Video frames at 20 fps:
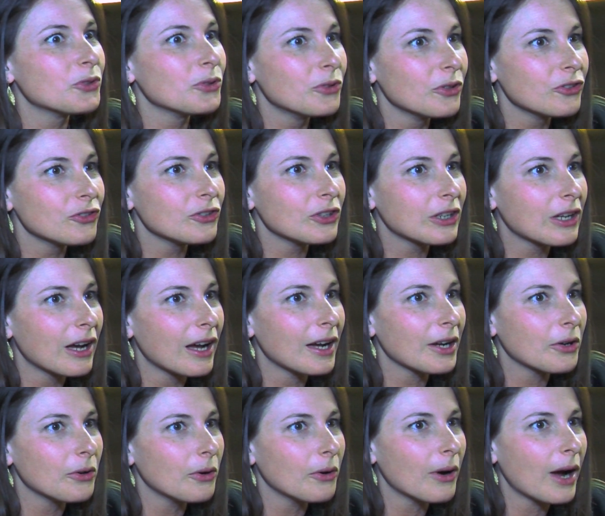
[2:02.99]
to the
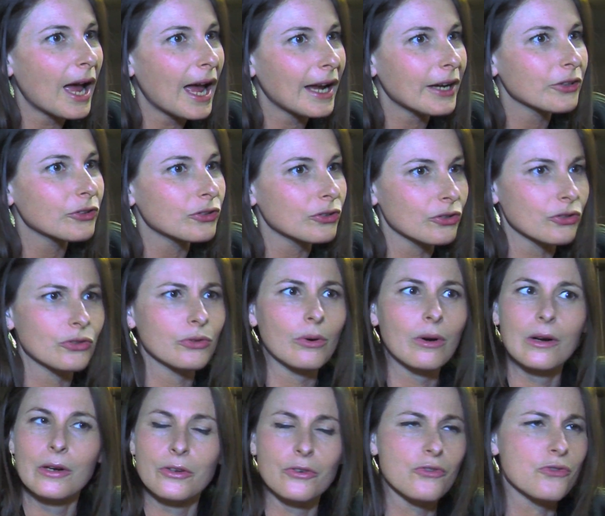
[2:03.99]
Chicago actors who
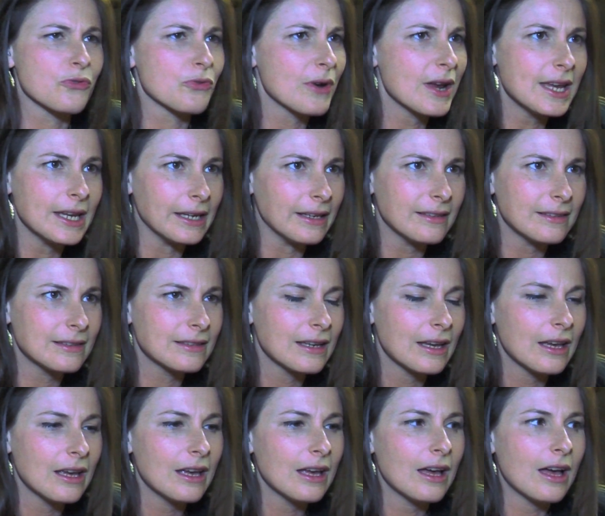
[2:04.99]
are great
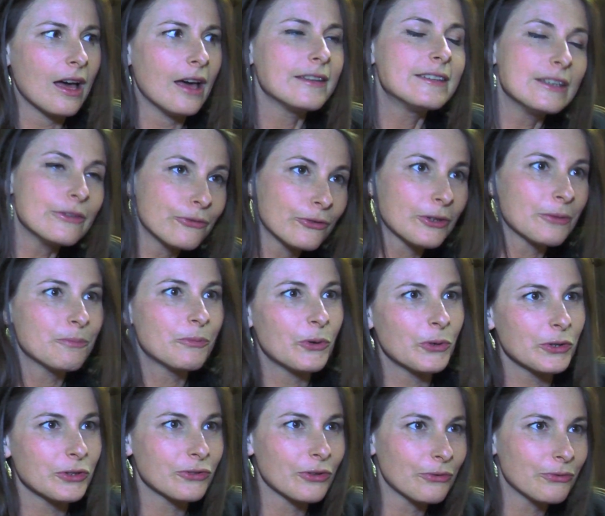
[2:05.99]
a different
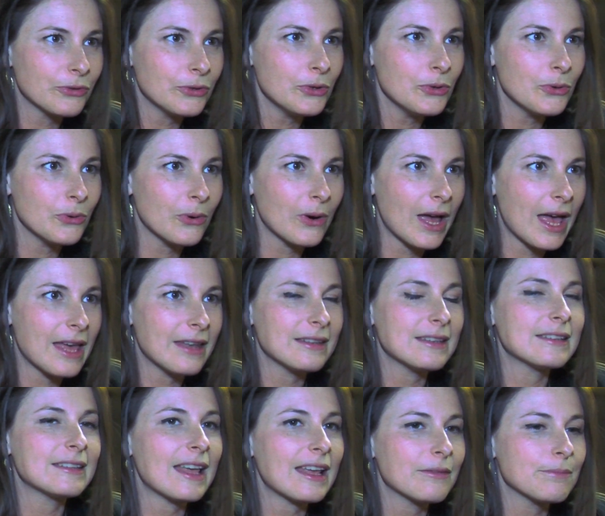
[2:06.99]
point of view,
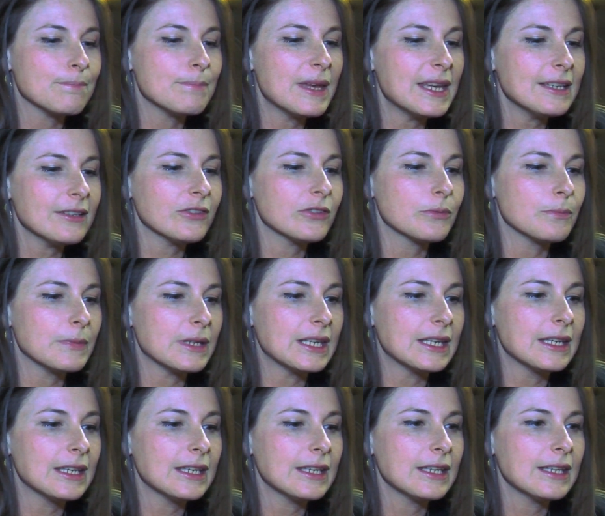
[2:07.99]
and that makes
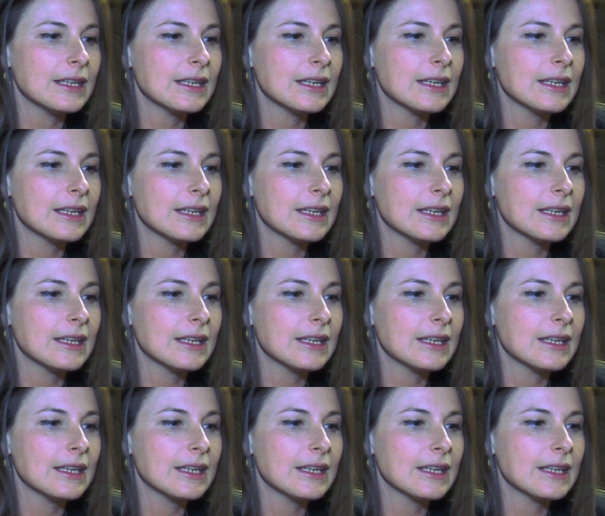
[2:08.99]
me